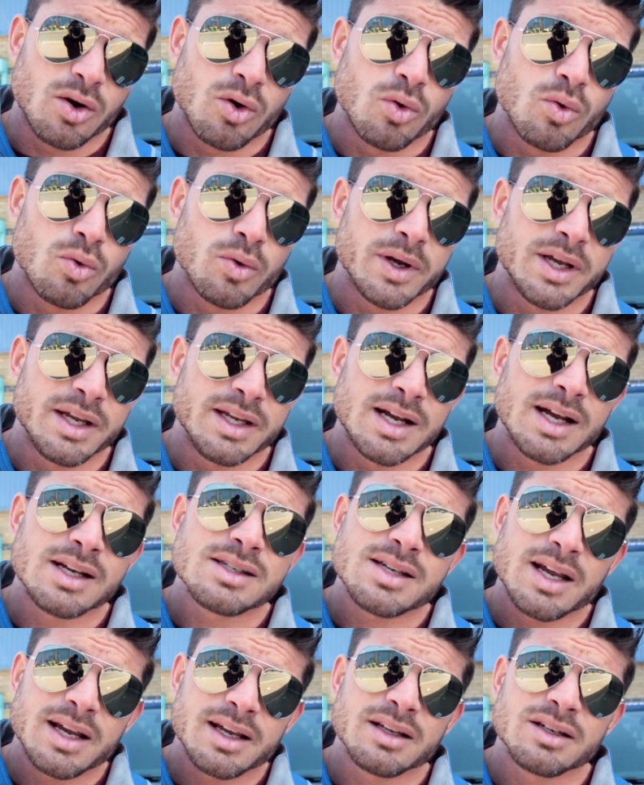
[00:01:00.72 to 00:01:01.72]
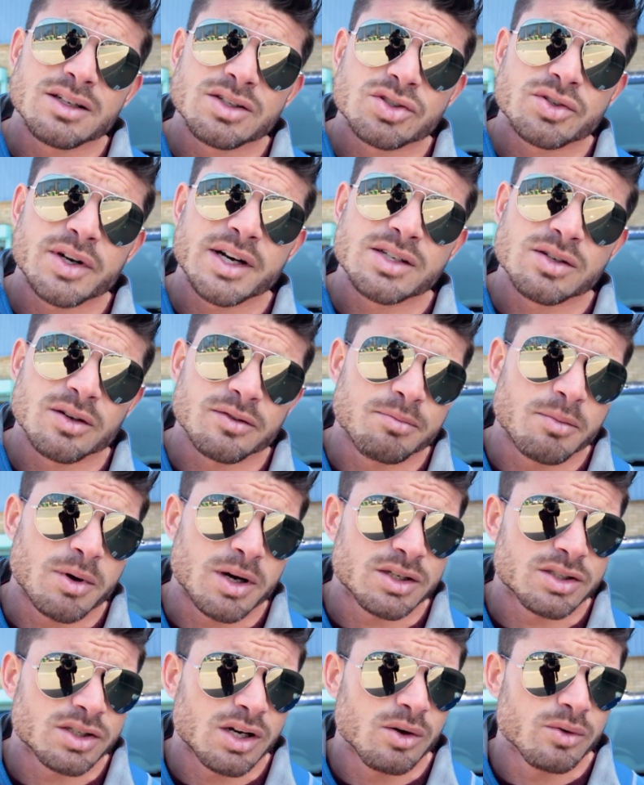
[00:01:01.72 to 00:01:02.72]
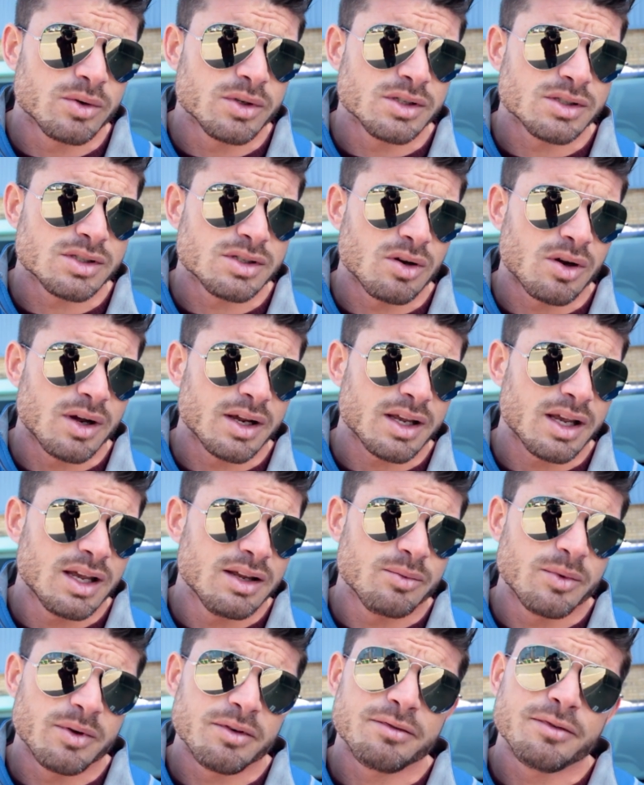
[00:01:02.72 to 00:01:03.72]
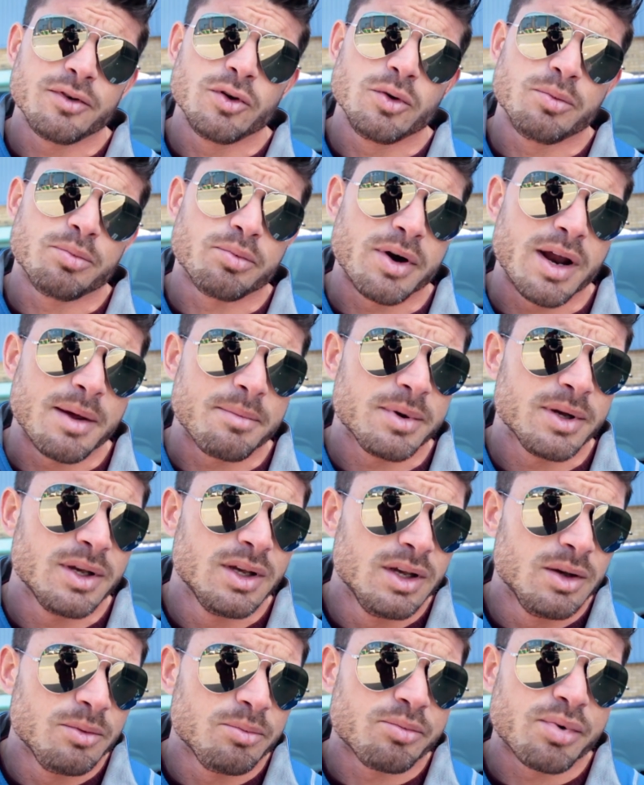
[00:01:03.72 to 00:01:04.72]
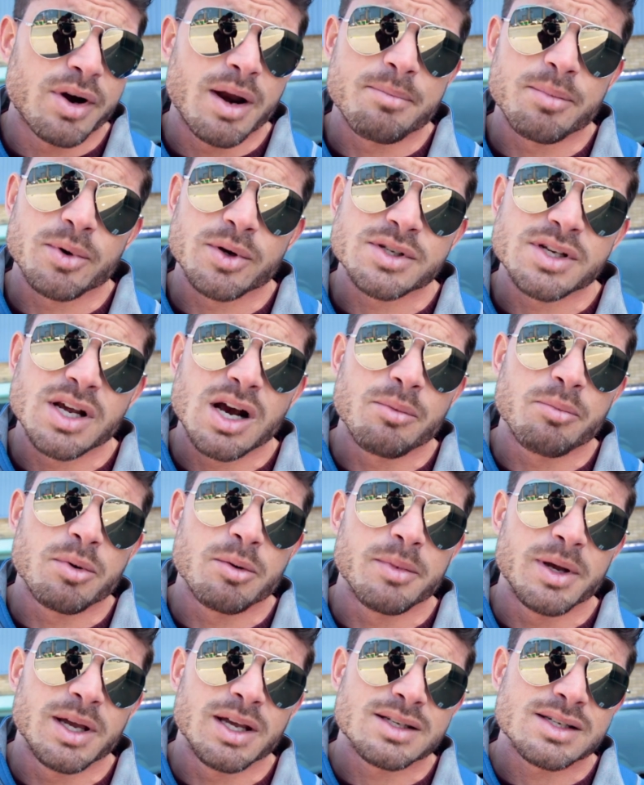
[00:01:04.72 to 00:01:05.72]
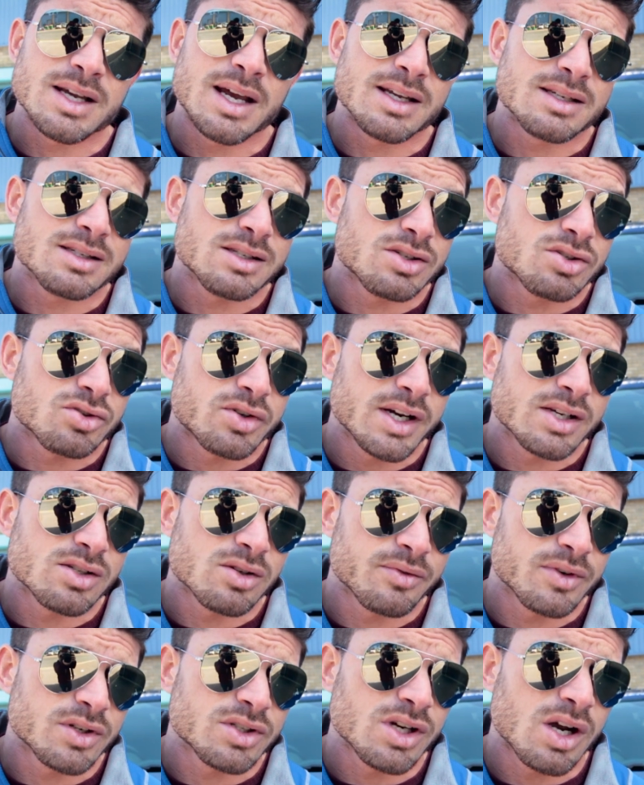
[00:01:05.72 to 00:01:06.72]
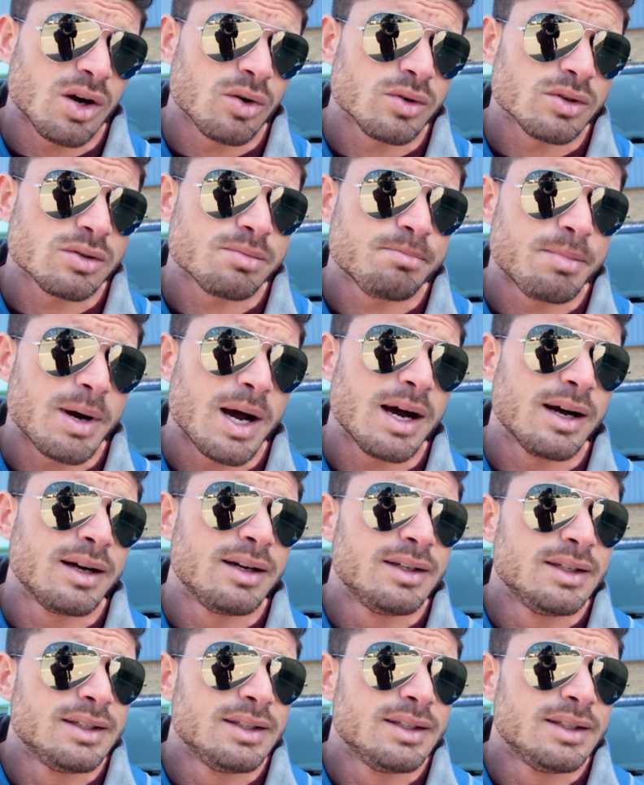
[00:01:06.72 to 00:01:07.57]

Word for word: all. He has taken the stress off my shoulders. Like even with food prep, prep boss helping me, it takes the stress off your shoulders. But